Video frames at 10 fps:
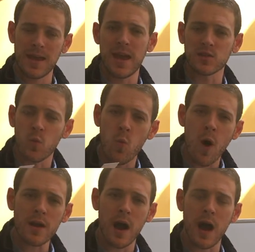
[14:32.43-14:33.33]
He has
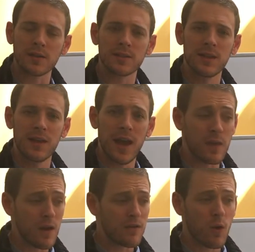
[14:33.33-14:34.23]
won us.
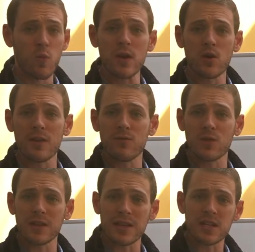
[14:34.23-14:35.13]
And therefore, we don't even
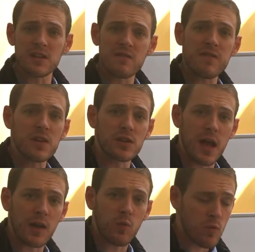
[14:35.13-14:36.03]
really need to fear death.